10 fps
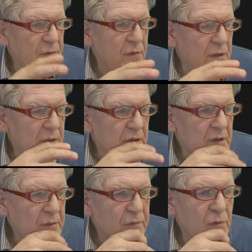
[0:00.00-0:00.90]
in
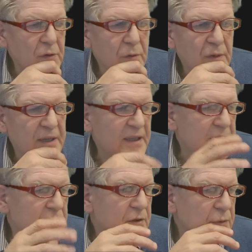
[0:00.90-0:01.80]
default you not
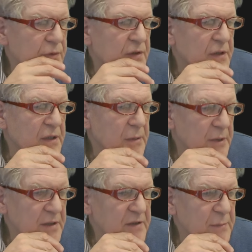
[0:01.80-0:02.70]
enter user data, but
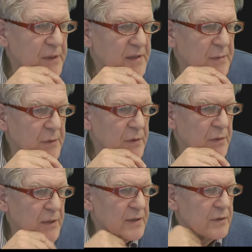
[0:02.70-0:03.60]
it's possible to
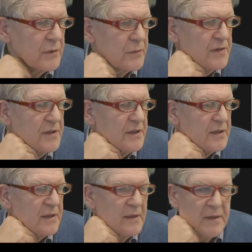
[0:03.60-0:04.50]
enter user data.
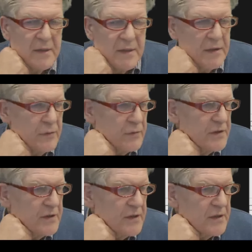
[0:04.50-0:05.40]
In user
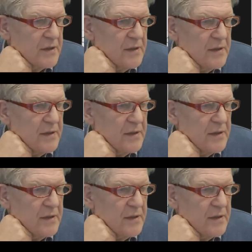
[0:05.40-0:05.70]
data